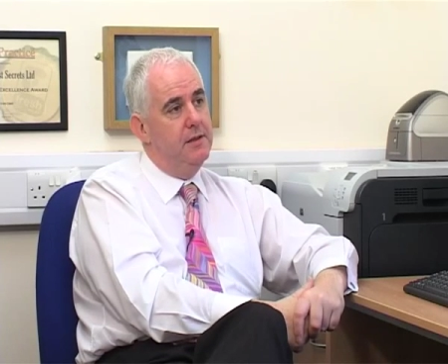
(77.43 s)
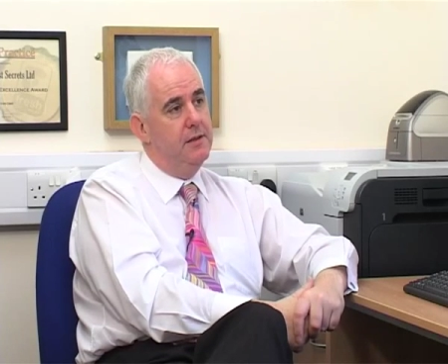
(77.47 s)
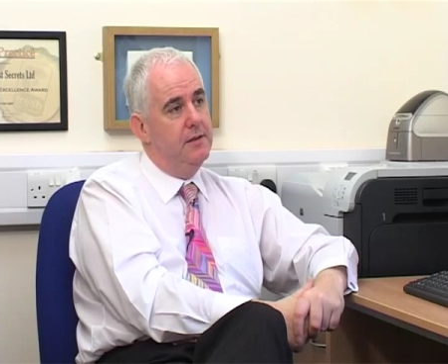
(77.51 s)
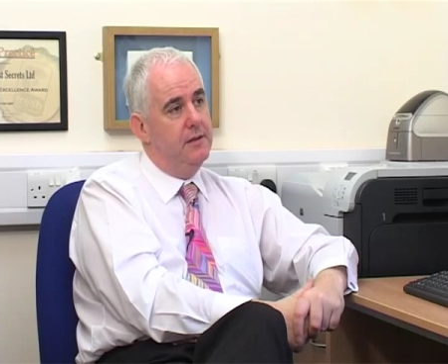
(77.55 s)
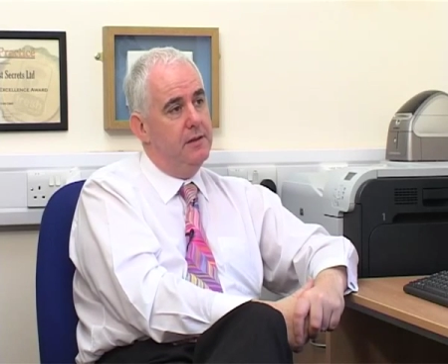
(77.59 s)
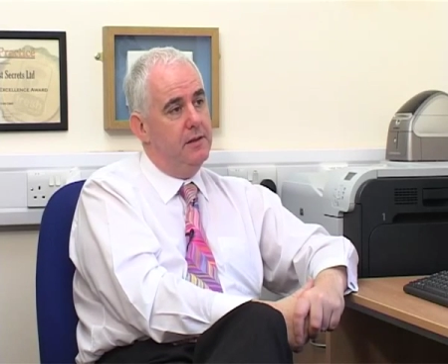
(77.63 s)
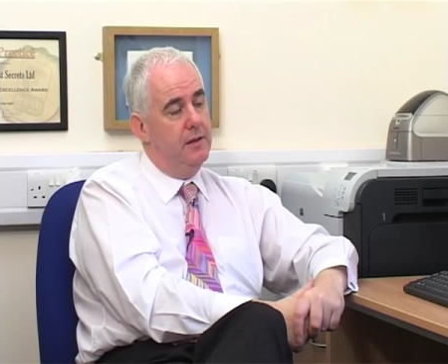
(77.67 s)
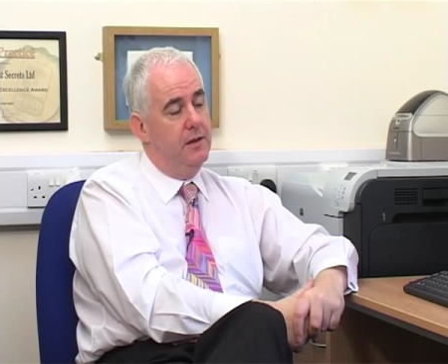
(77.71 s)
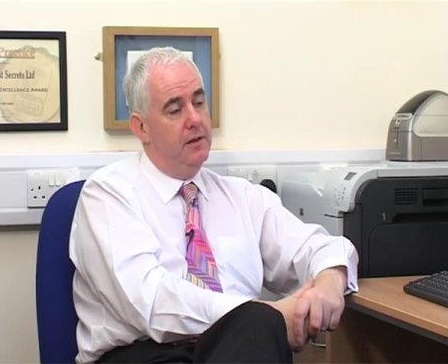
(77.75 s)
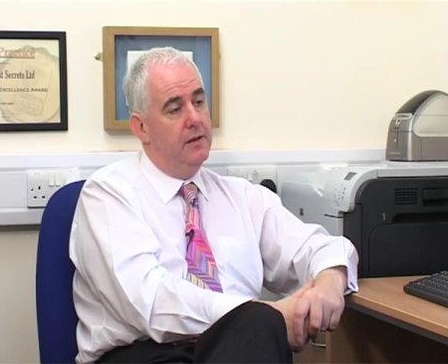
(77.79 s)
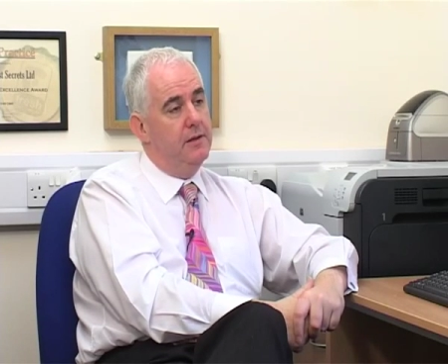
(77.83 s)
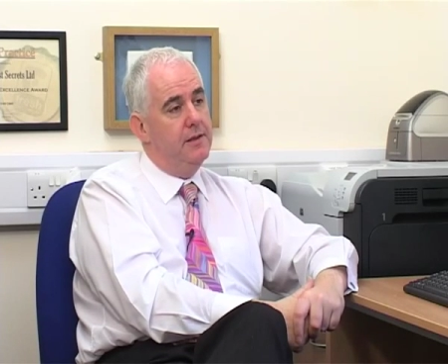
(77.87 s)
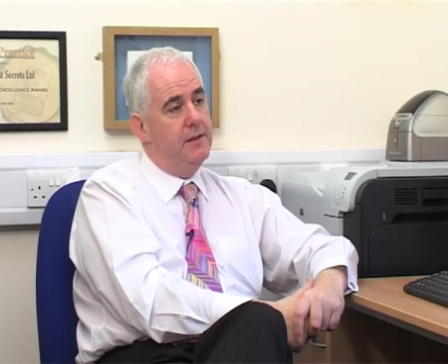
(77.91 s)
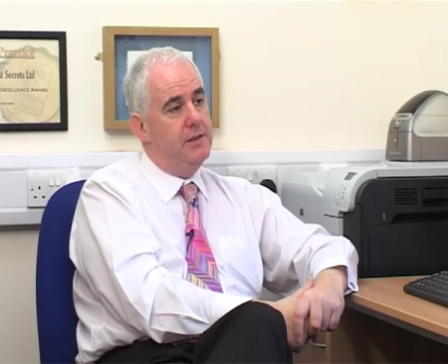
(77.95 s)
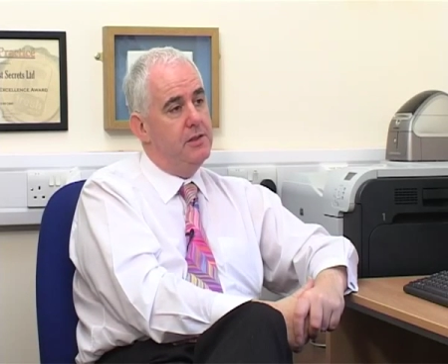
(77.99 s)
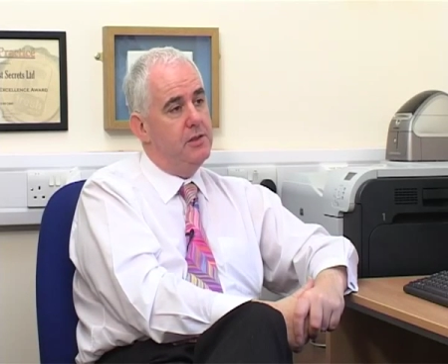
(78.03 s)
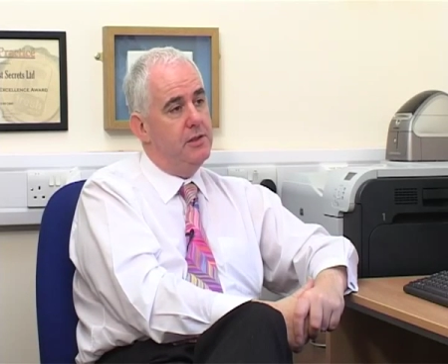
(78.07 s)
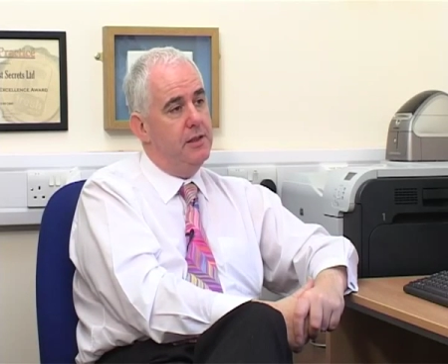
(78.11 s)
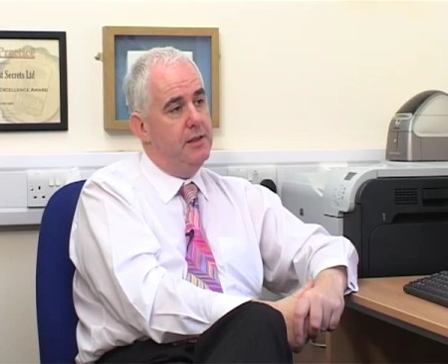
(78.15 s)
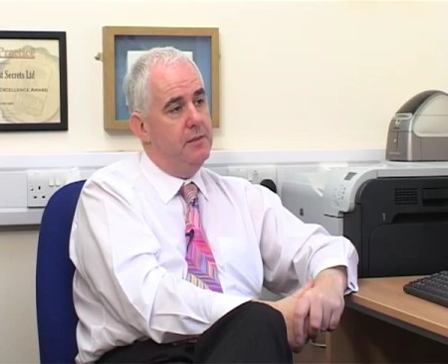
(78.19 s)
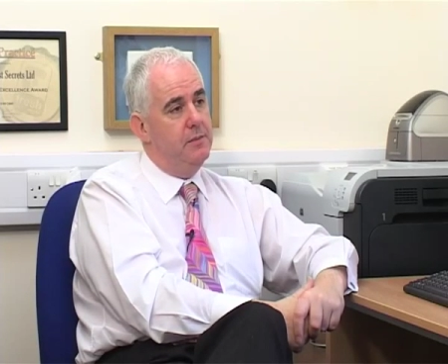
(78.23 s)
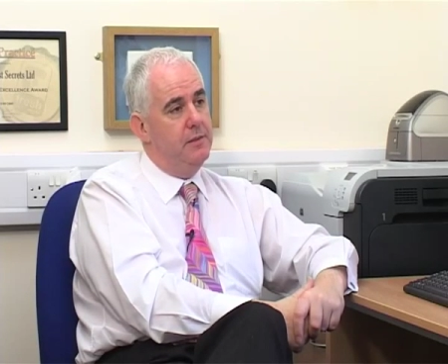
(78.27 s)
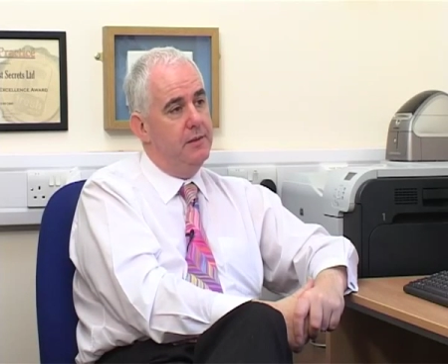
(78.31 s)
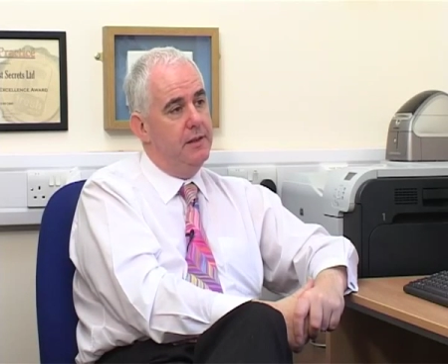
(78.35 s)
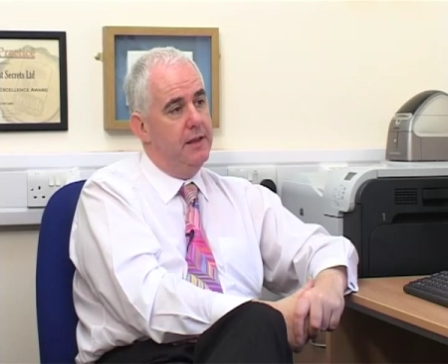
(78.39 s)
that early
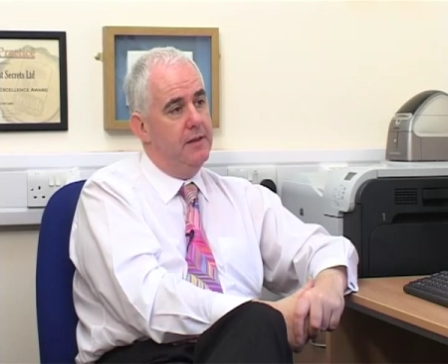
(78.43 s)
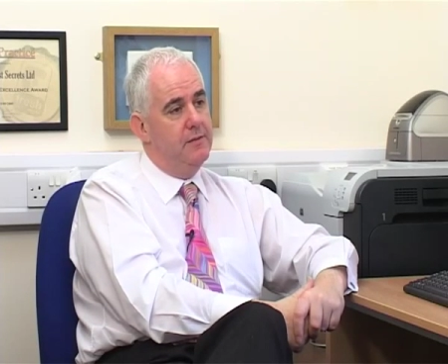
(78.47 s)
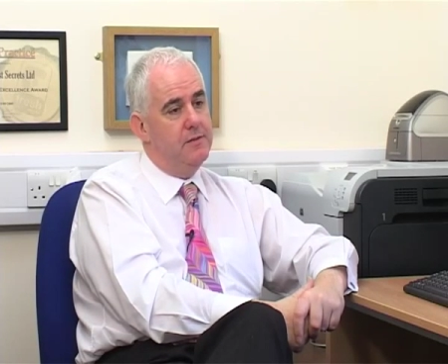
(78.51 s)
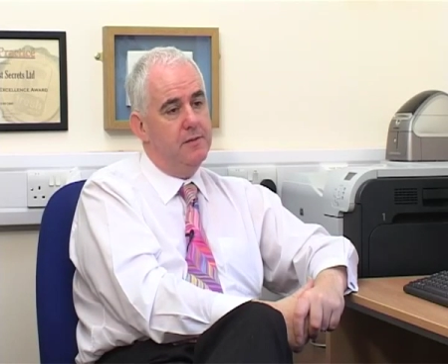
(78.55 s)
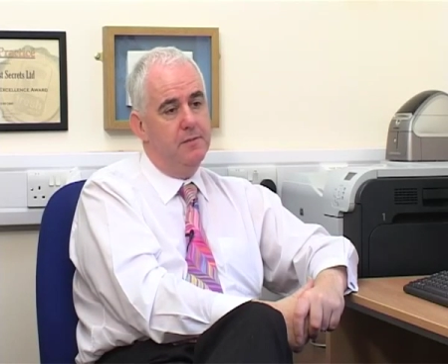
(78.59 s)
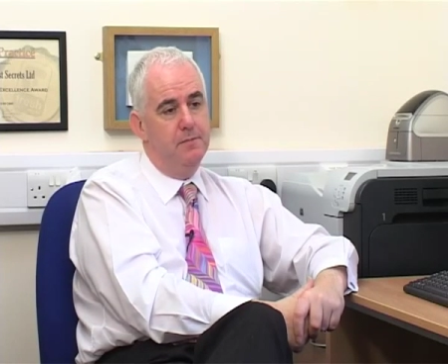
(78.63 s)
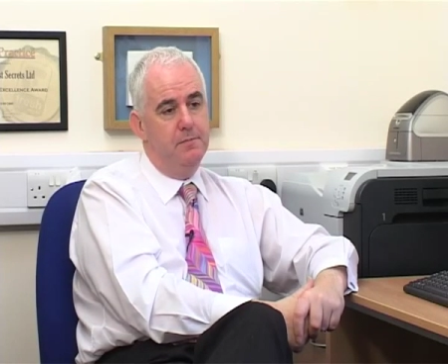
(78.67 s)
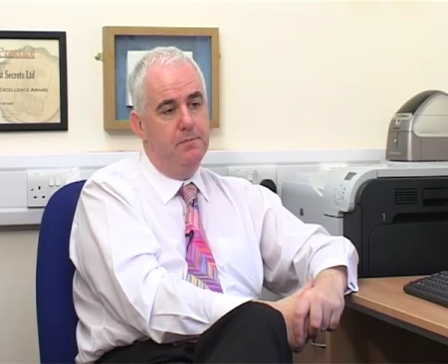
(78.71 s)
treatment gives